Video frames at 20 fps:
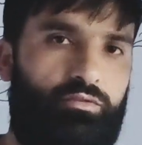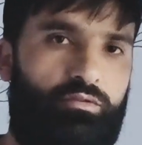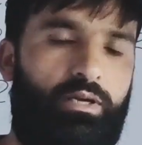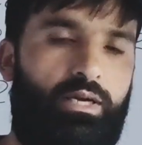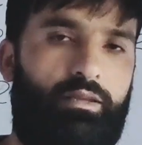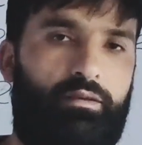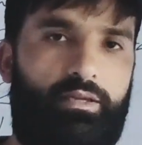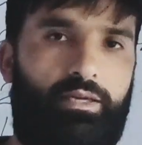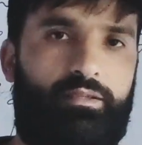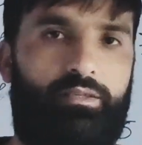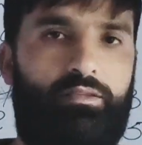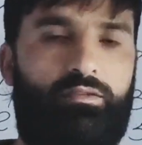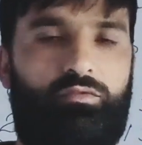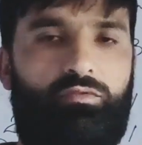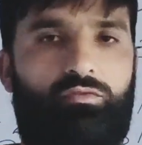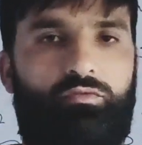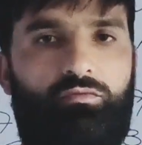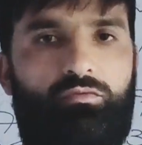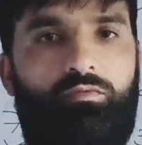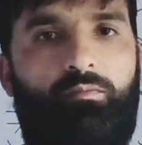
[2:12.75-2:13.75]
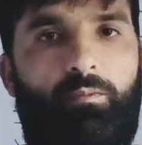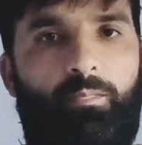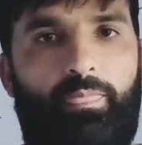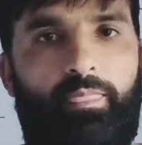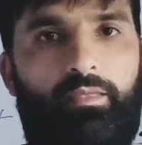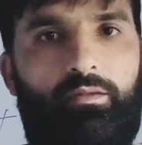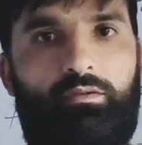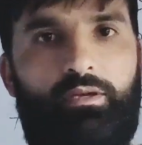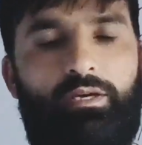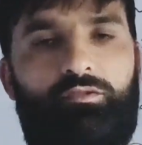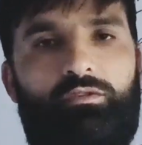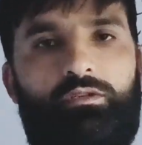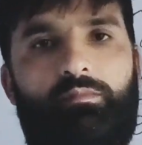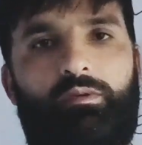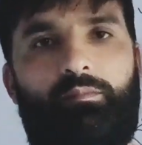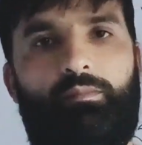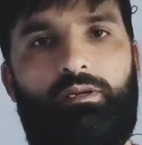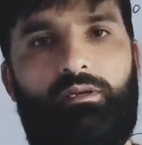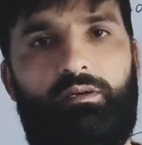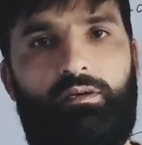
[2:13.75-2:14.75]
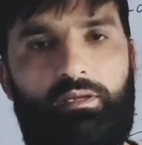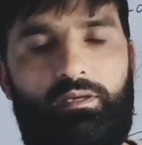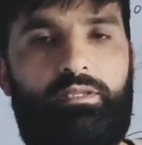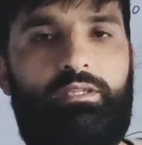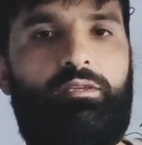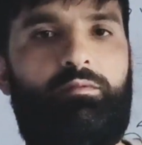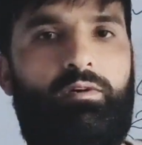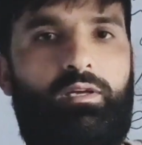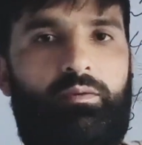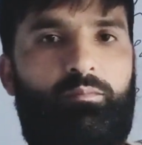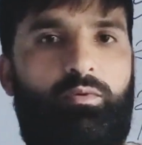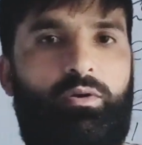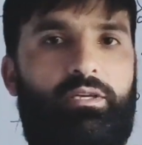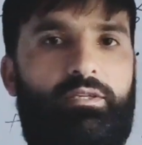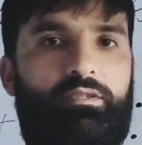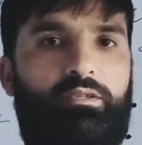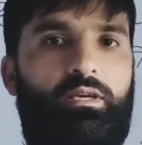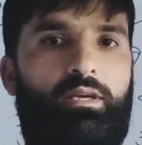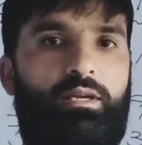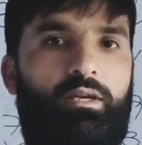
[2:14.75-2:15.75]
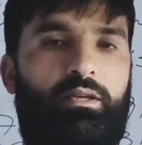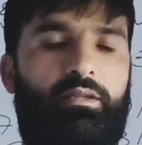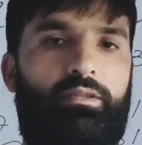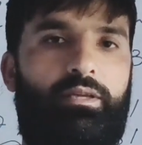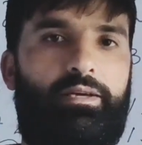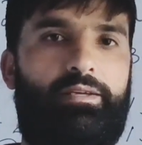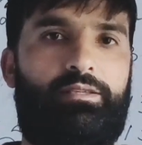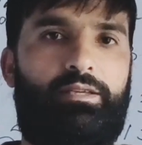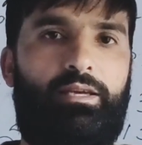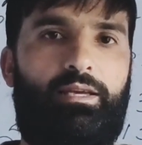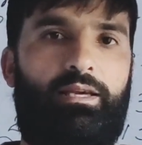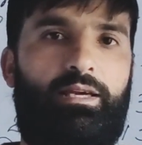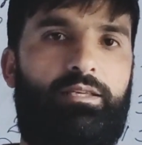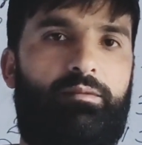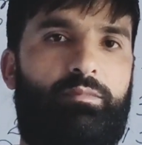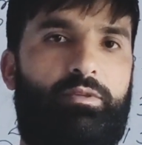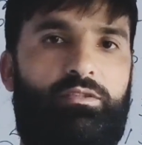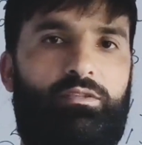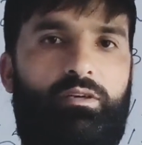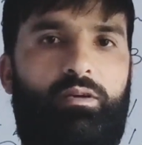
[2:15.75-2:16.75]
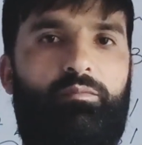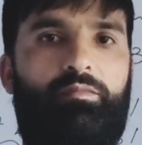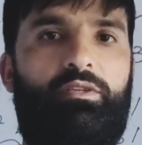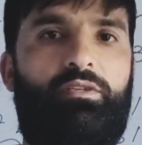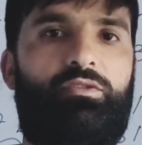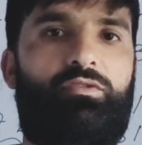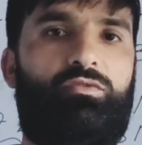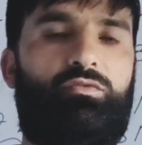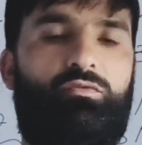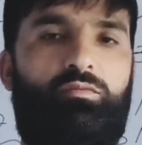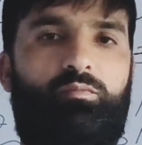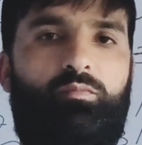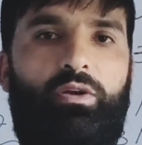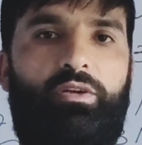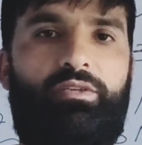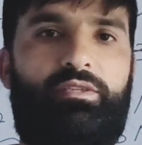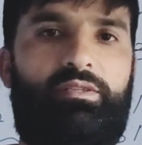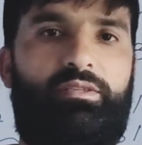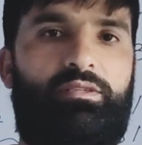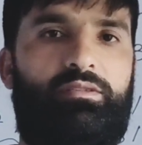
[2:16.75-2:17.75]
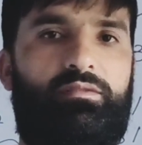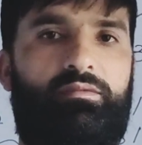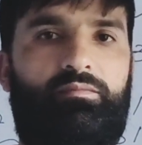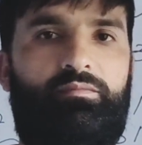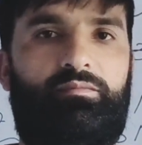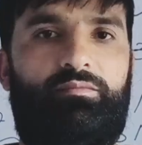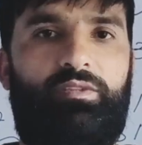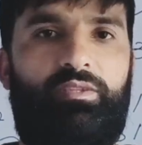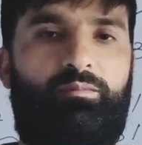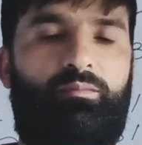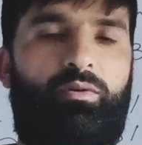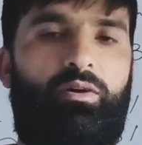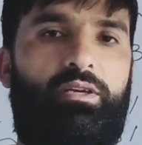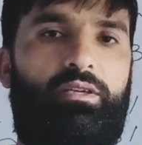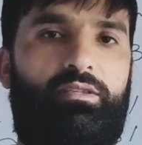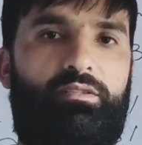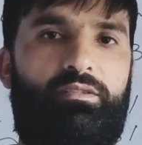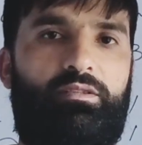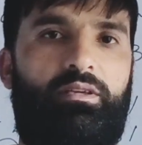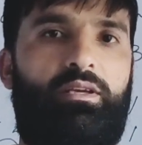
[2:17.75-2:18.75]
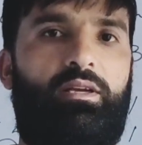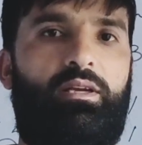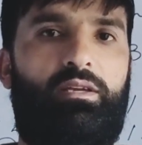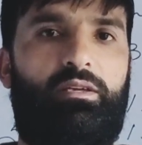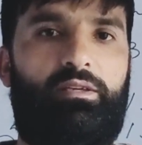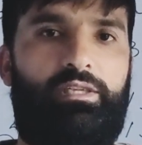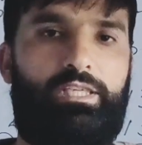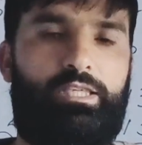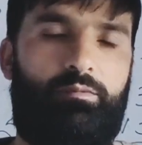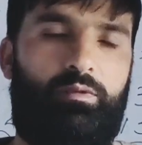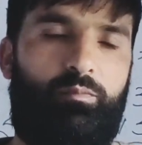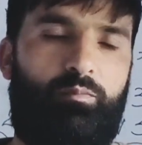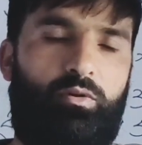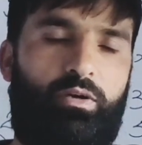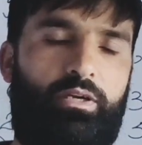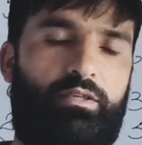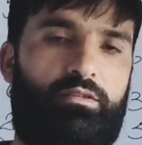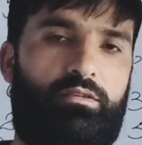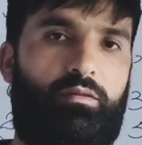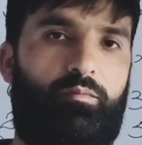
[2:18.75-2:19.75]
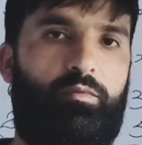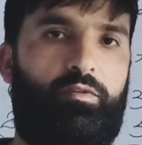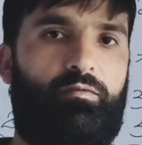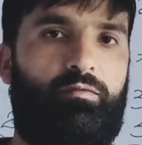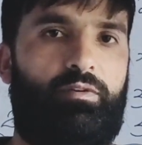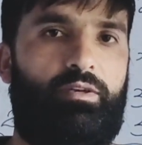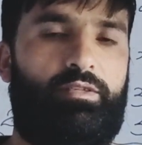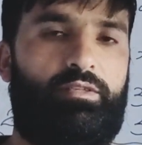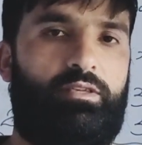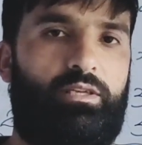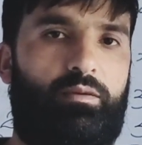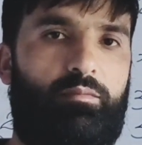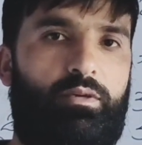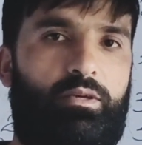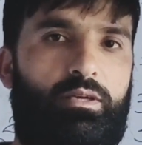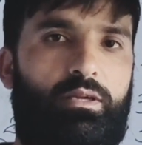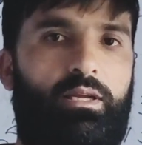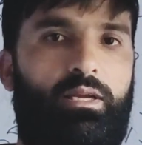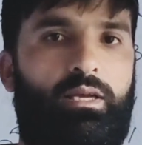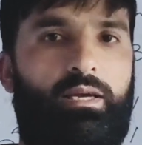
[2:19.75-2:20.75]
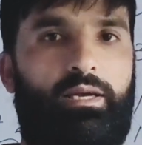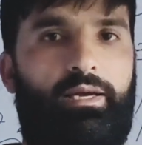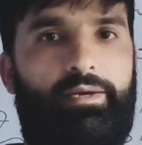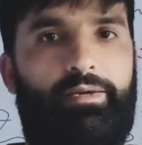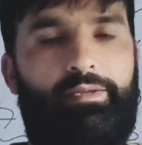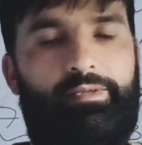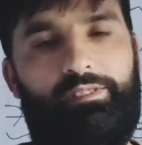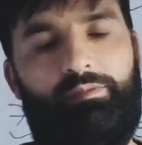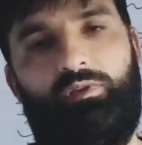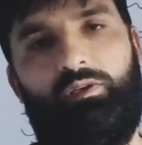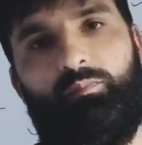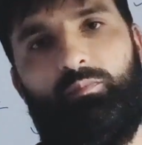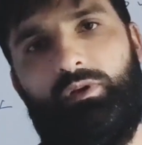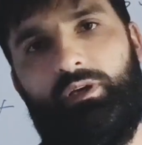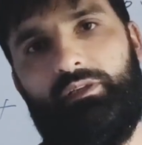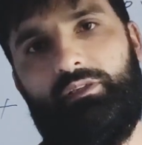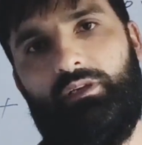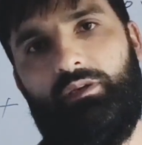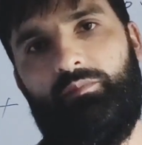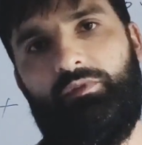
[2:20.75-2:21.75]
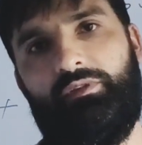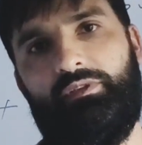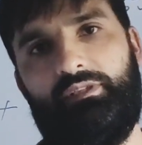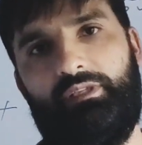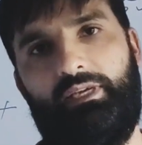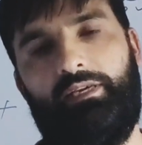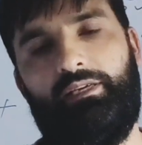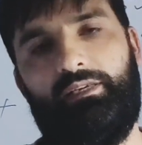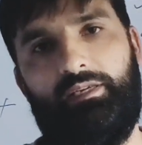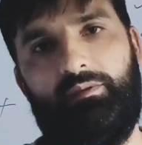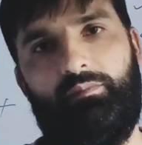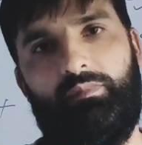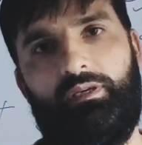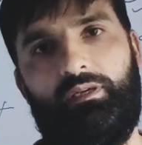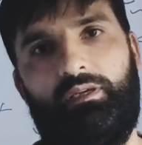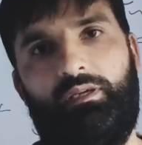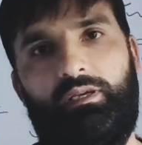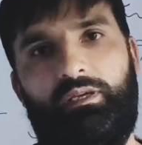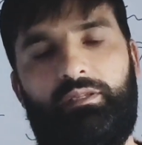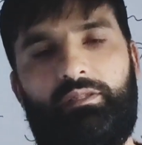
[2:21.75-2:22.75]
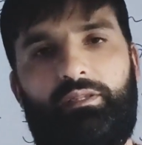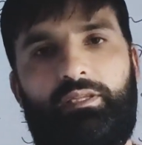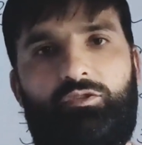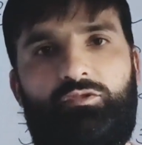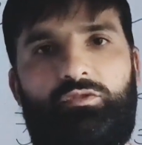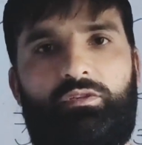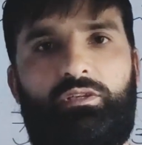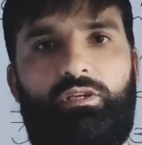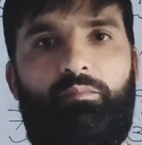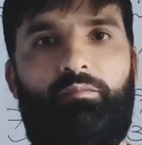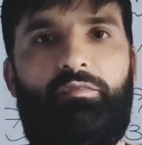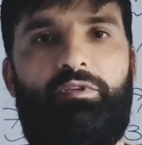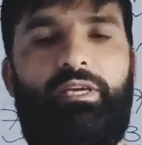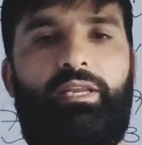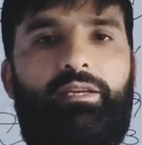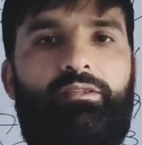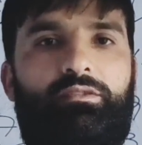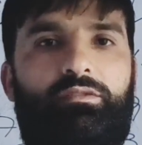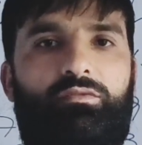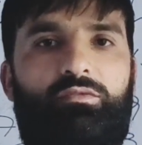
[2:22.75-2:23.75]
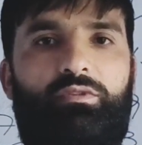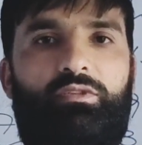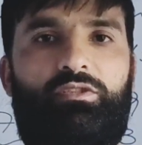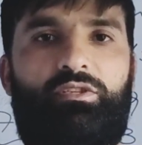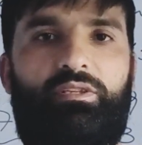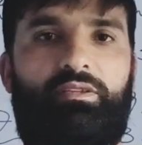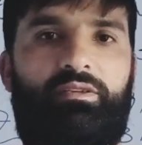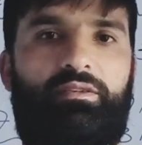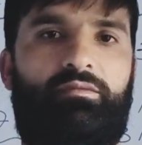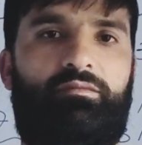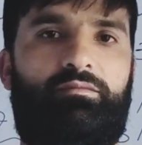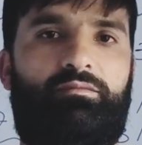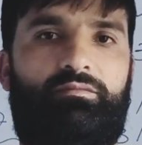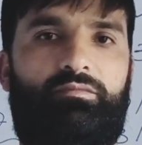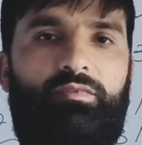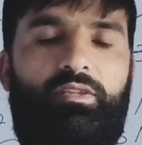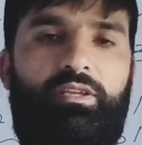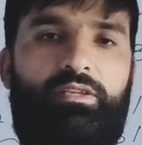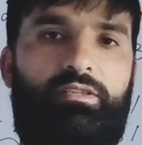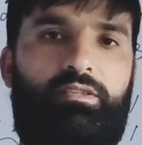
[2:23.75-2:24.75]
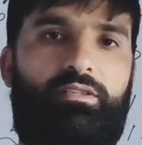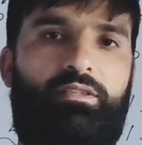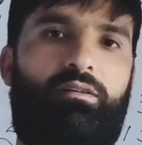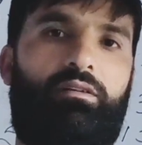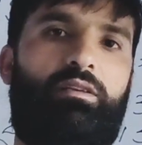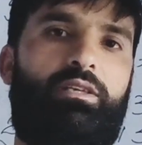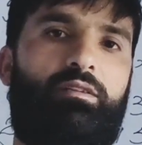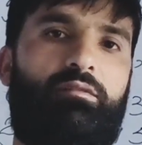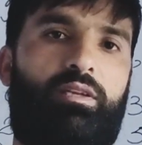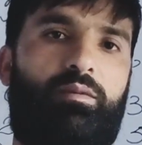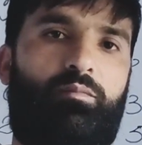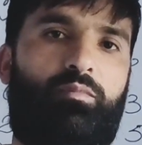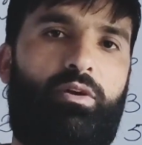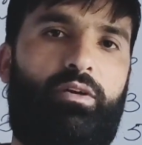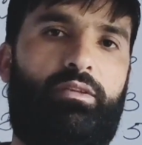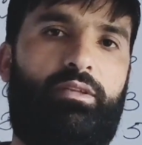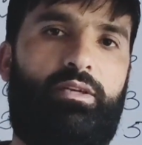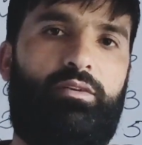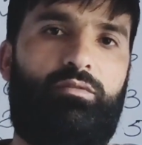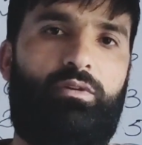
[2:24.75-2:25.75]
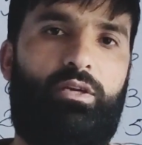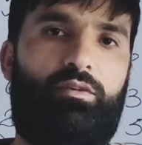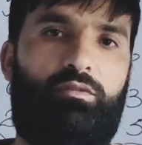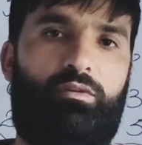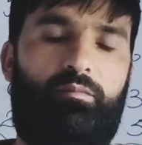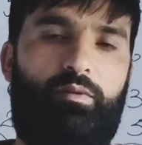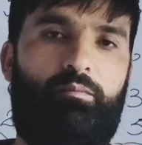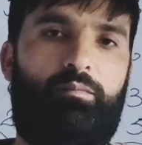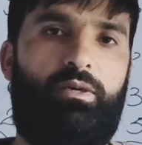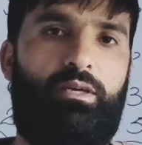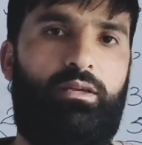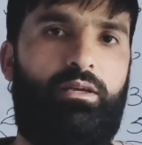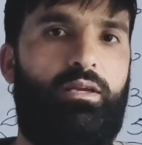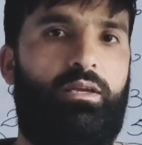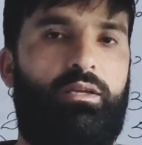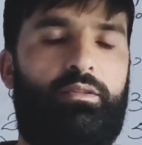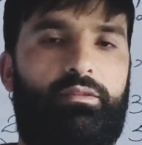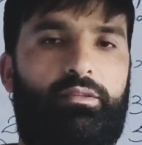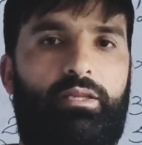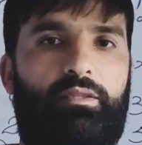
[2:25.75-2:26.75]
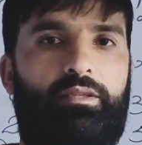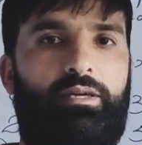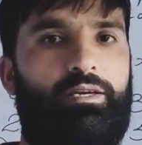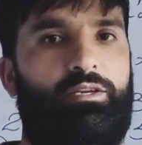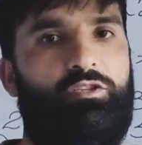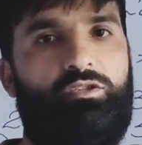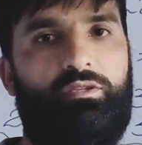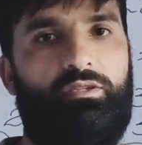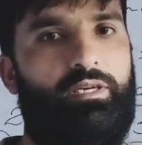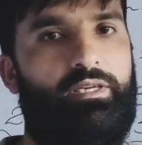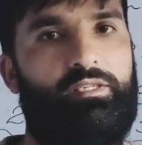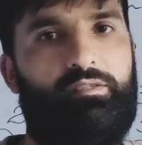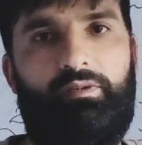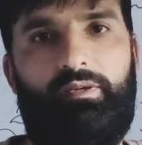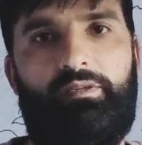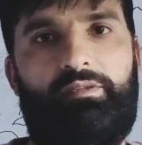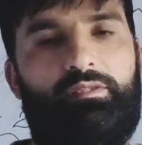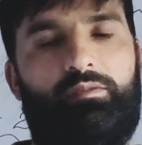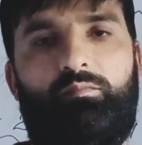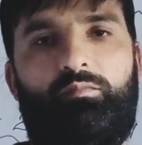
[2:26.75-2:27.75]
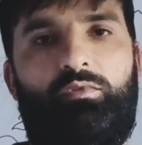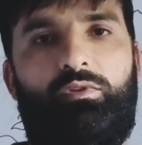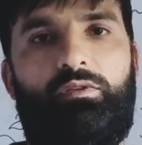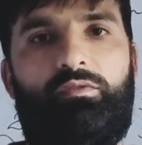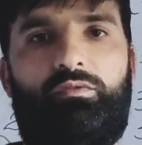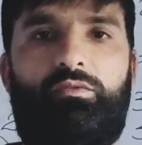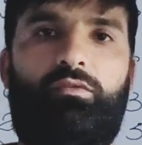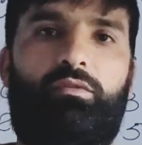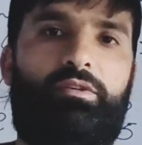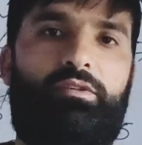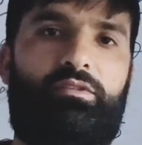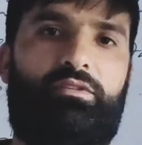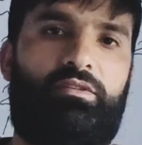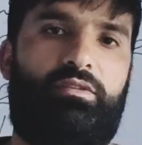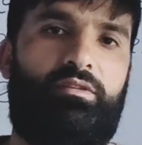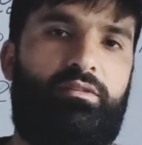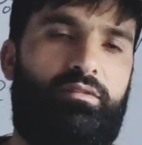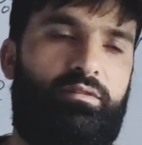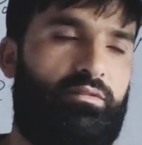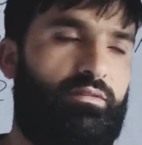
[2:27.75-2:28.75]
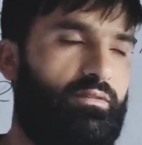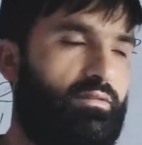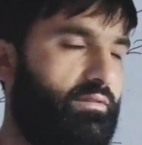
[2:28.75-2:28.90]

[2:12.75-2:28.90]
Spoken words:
You have nothing to do. You have to remember only the one point, that is alignment of these 2 points. Point, decimal point of the first number and decimal point of the second number, they should come direct to each other. This is the only one point that you have to remember. Then the addition, that's very simple, you know it.